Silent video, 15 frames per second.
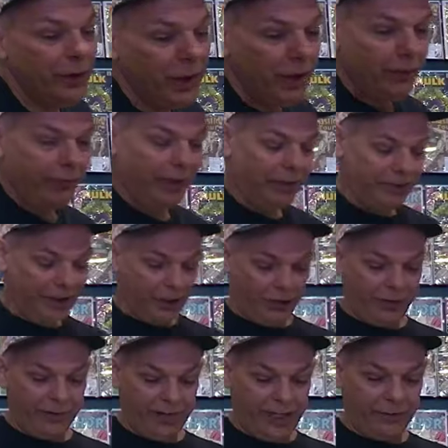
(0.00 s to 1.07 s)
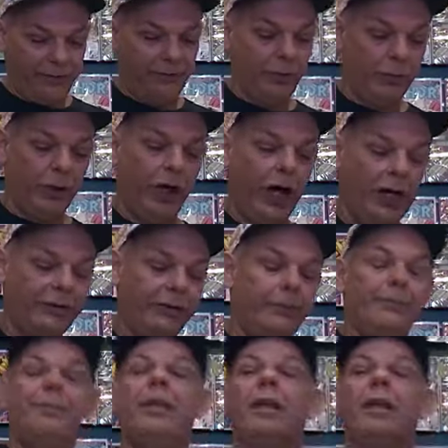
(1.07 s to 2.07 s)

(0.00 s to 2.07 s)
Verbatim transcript: him, grab this latest issue and find